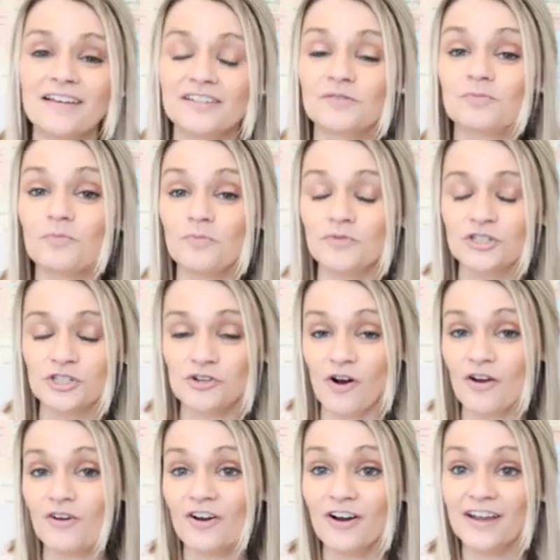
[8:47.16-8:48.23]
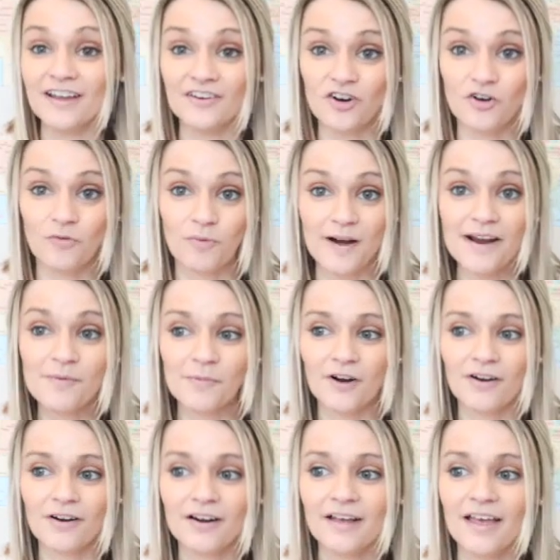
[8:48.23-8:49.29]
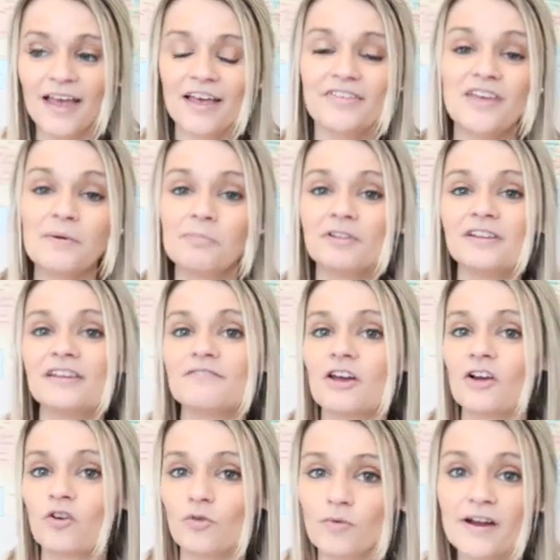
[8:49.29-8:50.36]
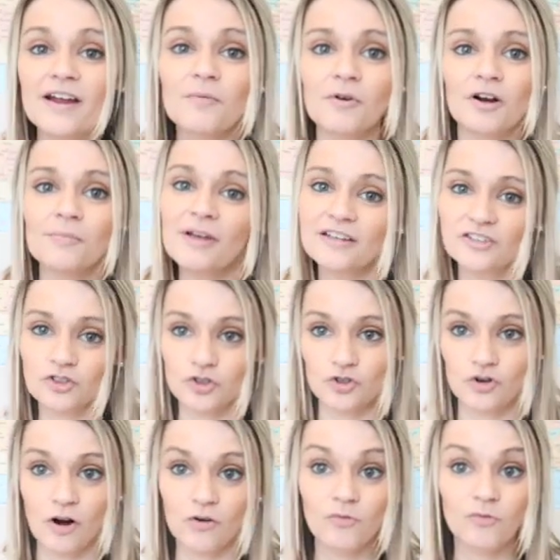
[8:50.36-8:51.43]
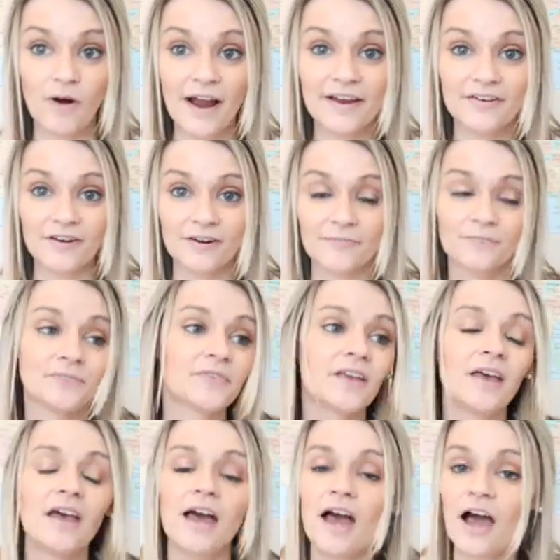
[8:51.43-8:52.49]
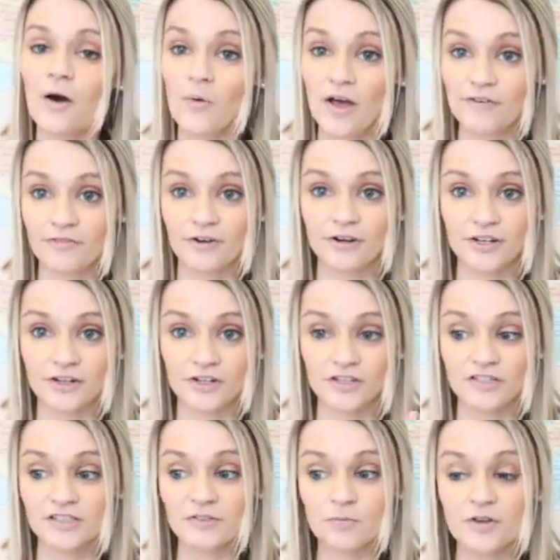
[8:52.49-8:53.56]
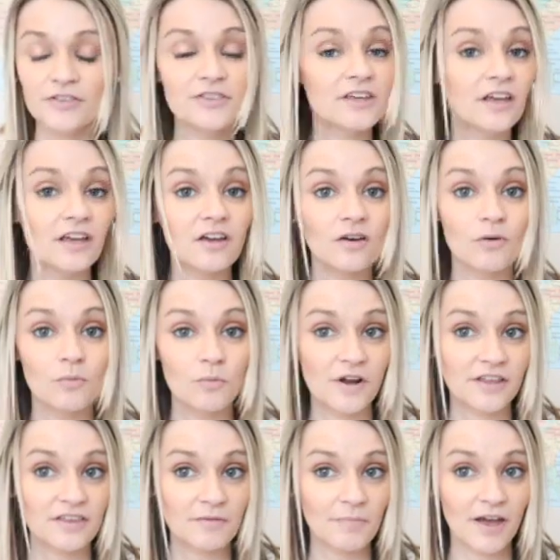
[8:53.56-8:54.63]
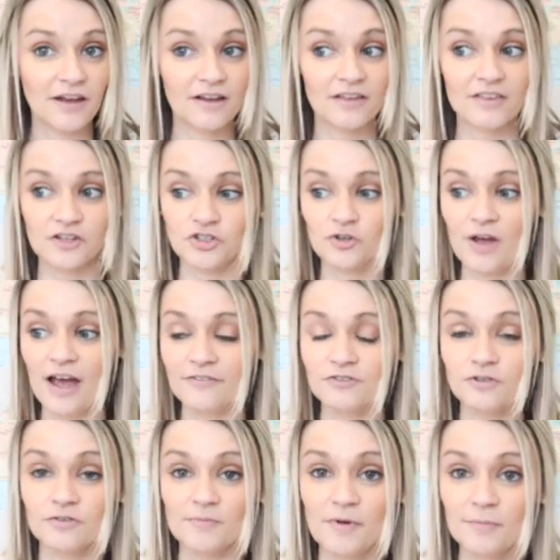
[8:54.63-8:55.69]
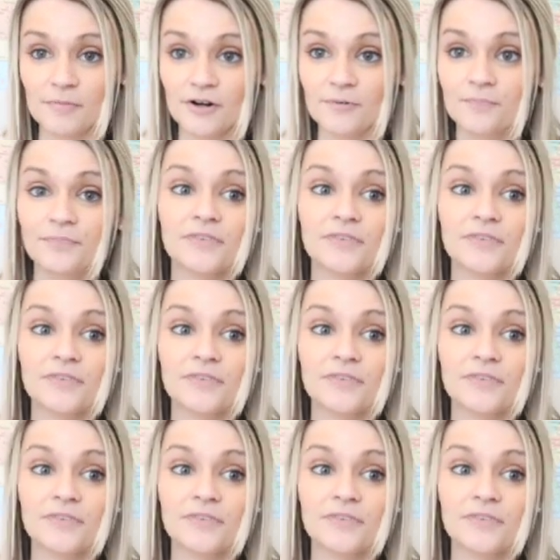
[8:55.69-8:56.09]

is stronger in grammar, and they believe that grammar makes a strong writer. However, here is the one thing with Abeka that you have to remember.